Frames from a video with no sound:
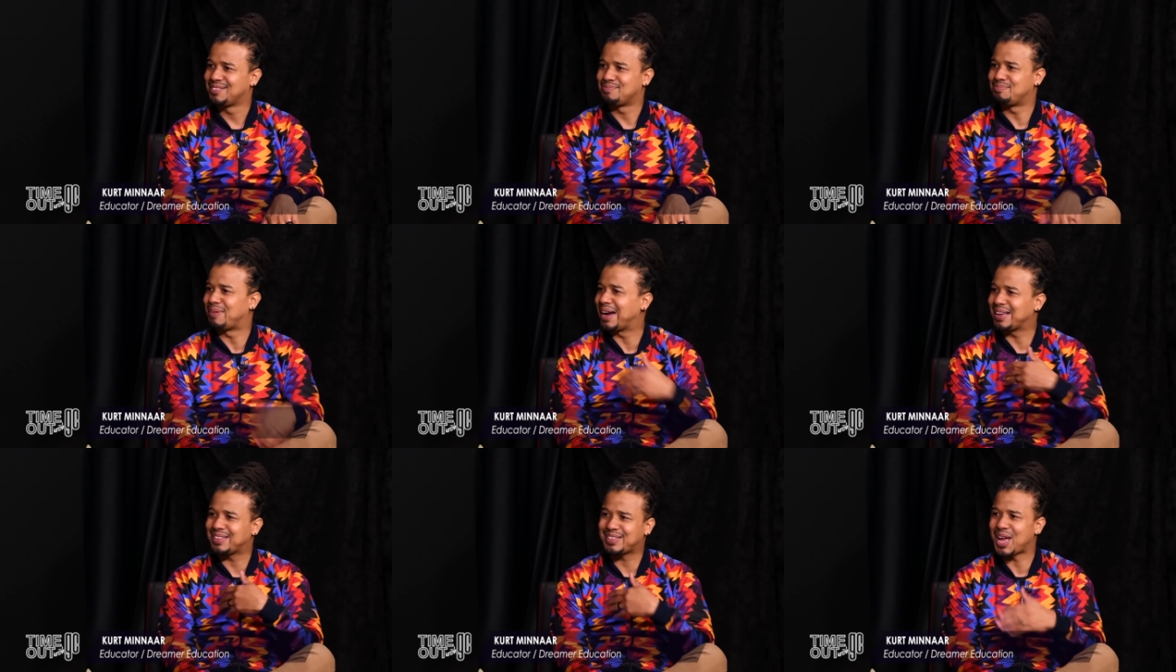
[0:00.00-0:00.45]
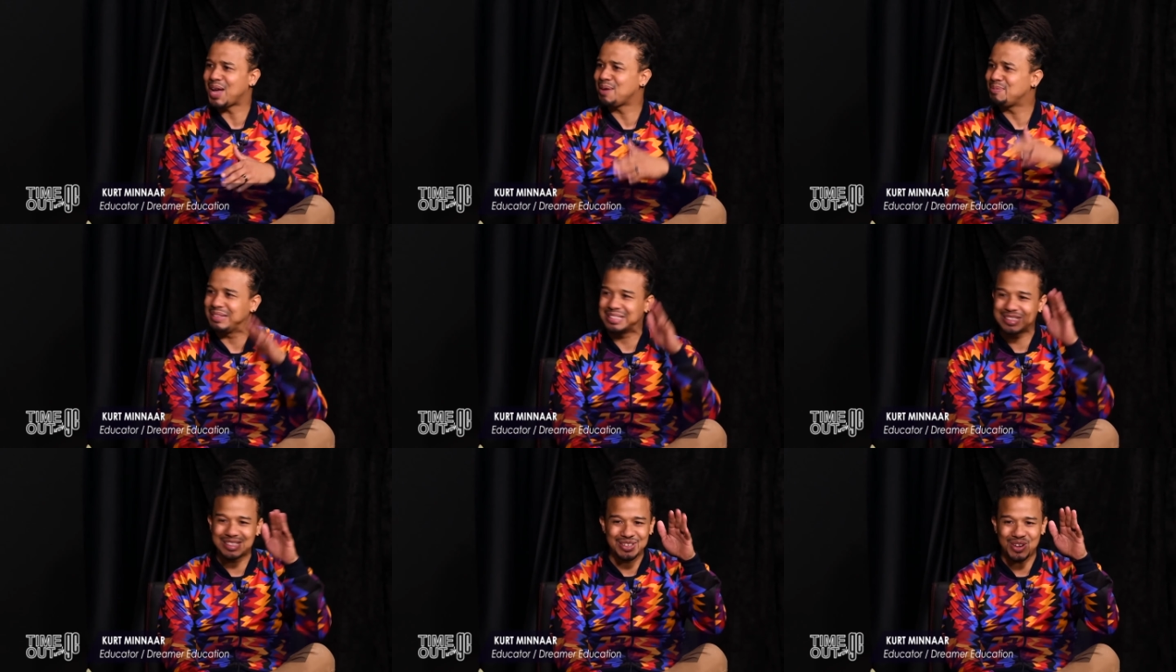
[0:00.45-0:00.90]
My
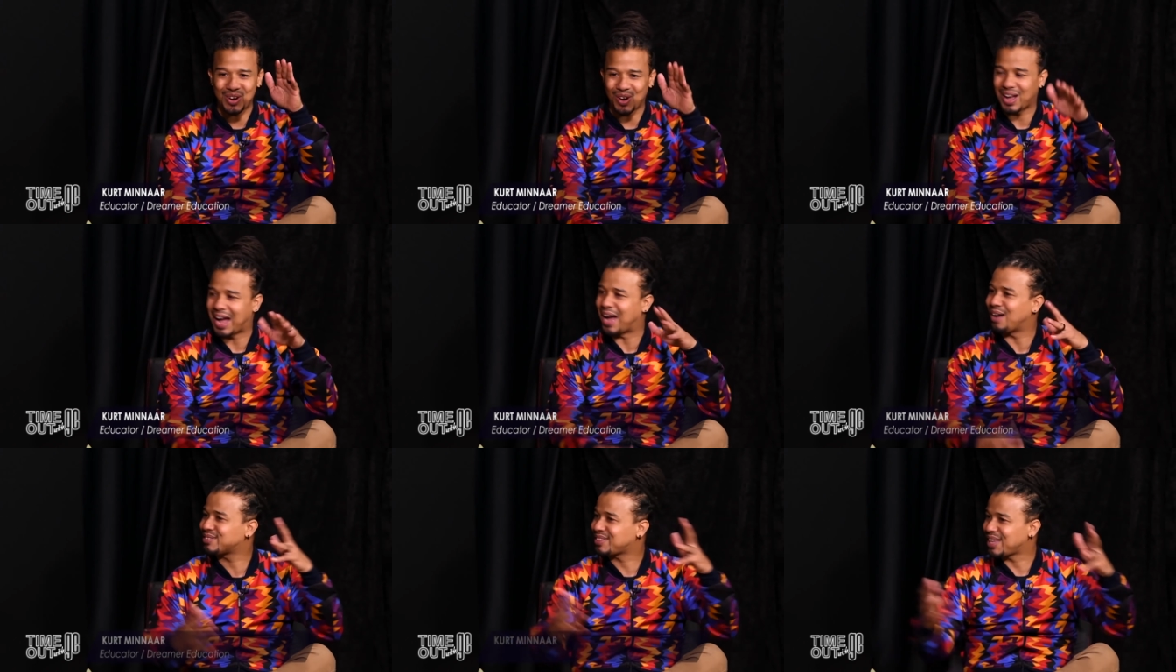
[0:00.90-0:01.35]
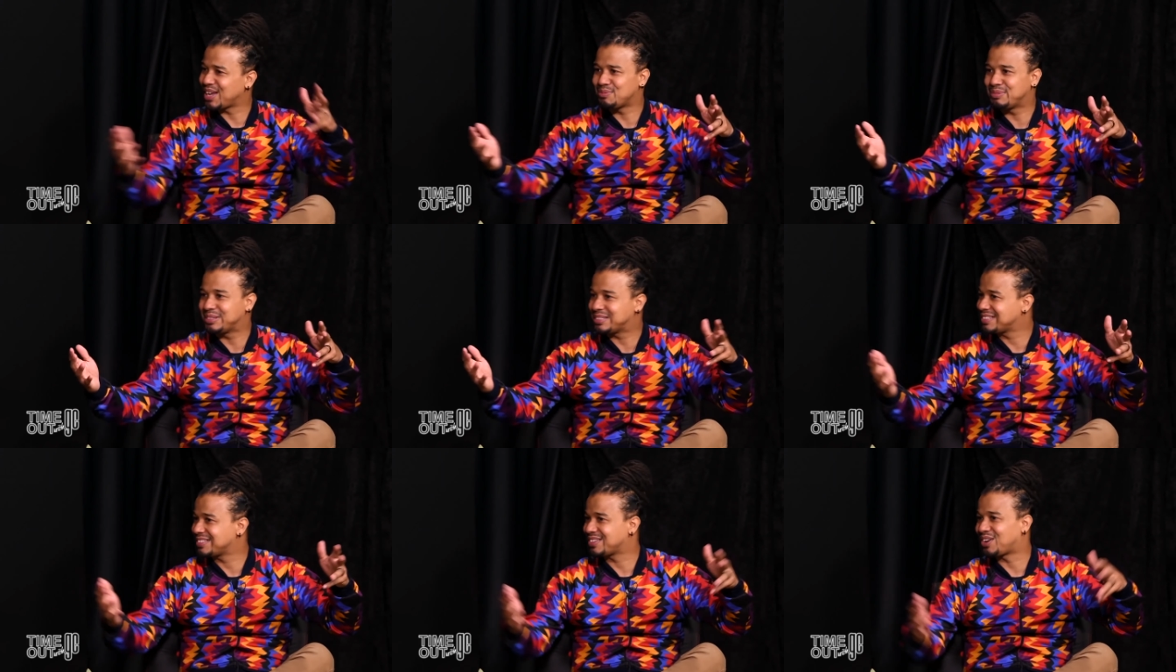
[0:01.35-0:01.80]
time isn't God. Our time
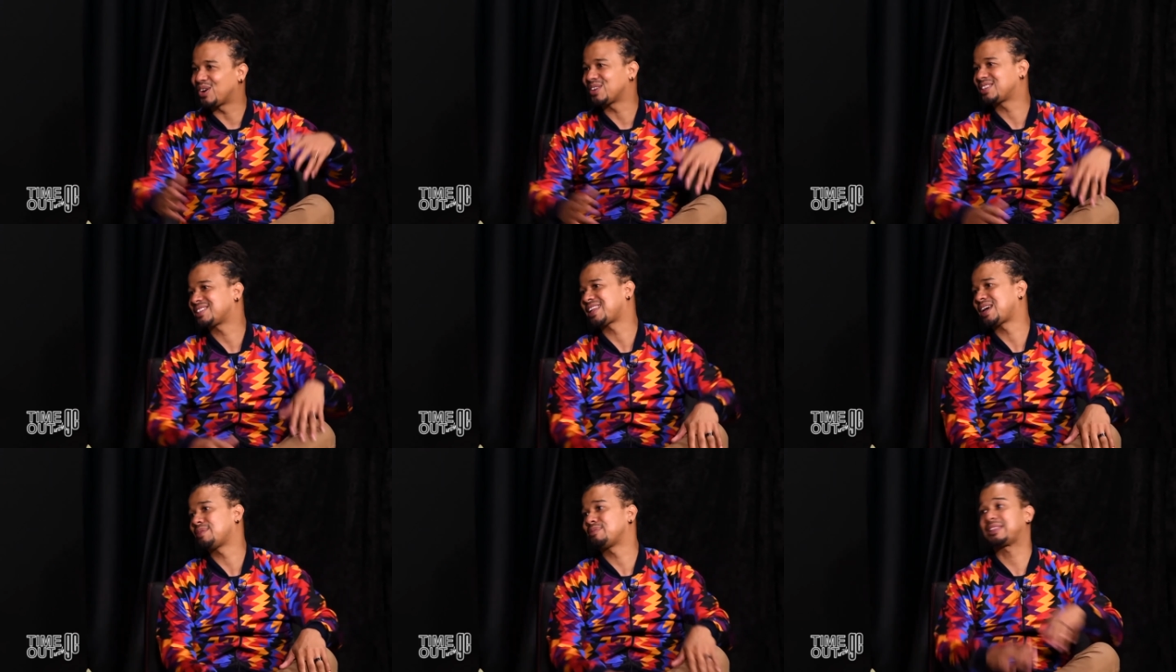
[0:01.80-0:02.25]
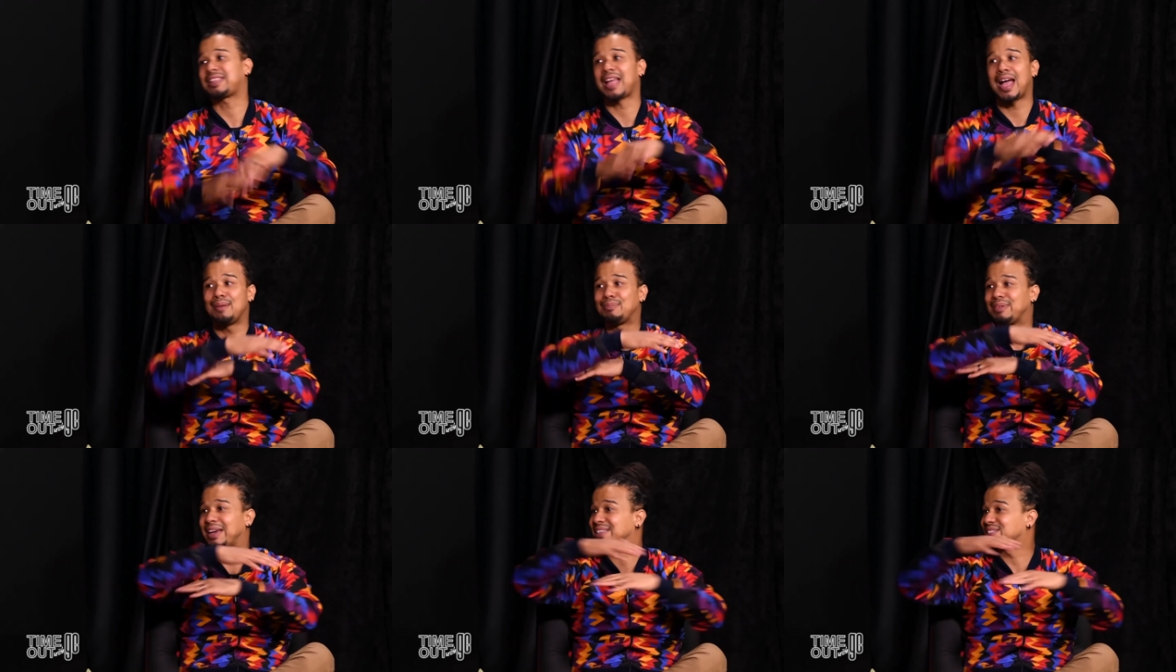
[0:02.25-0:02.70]
isn't God's time. The
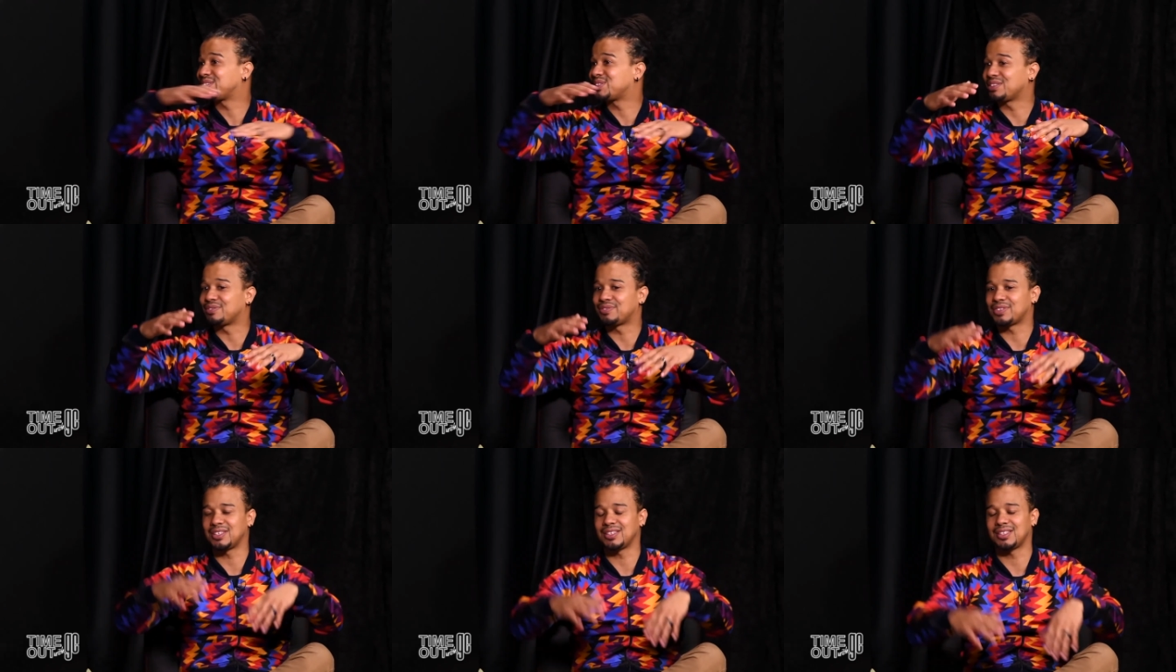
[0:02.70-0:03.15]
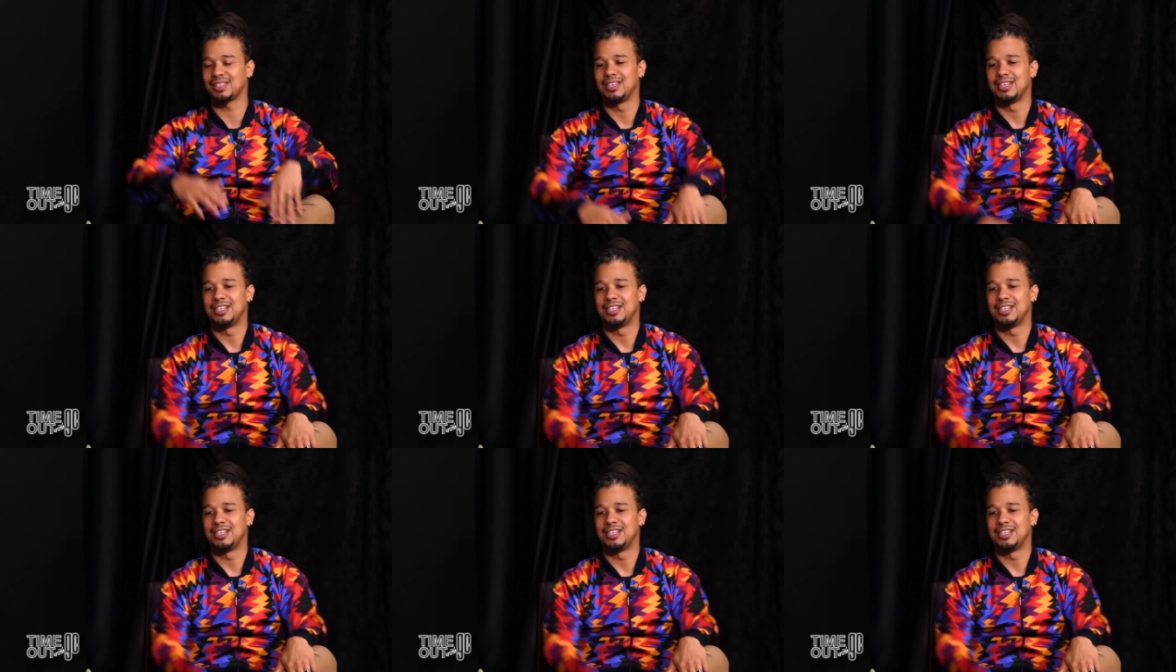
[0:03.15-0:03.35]
timelines are different.